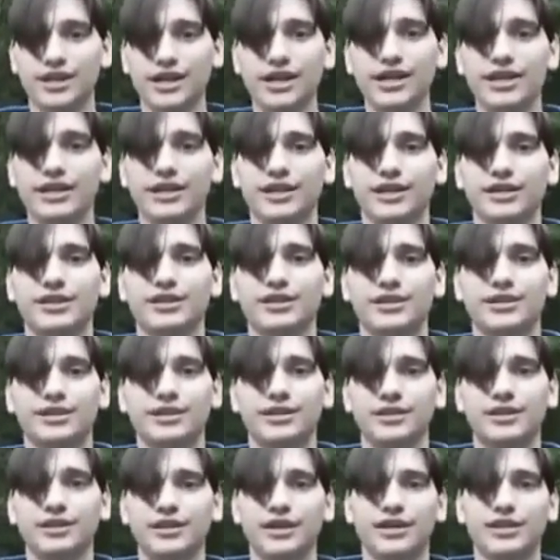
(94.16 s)
take it
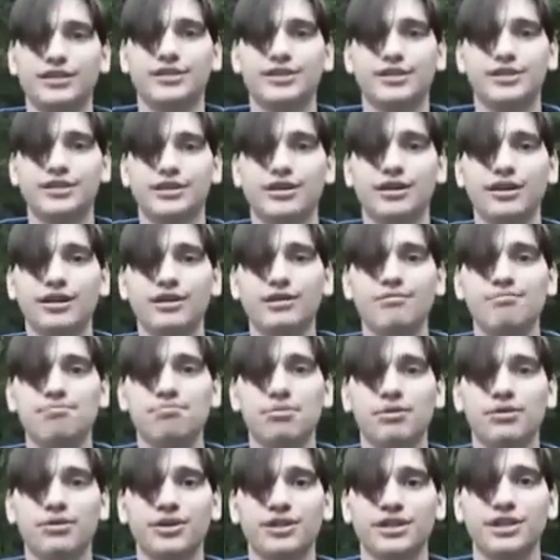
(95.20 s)
and start
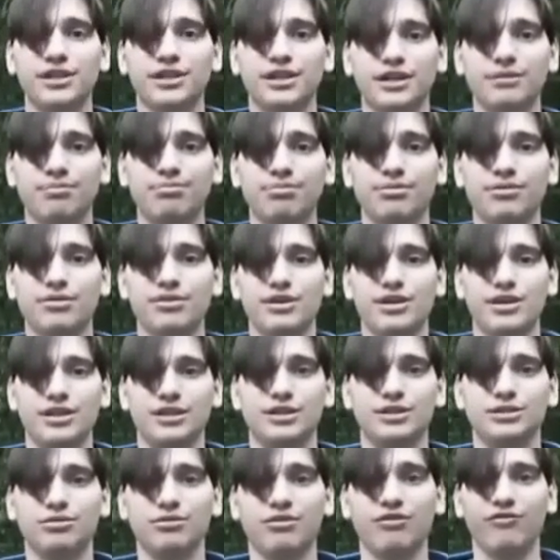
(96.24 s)
balling it up
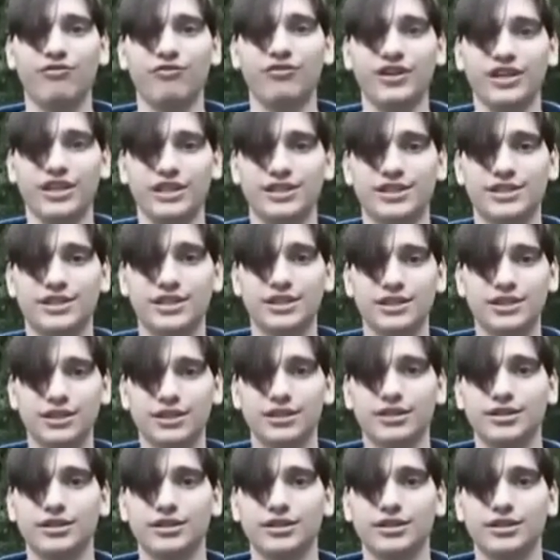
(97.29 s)
into a fist.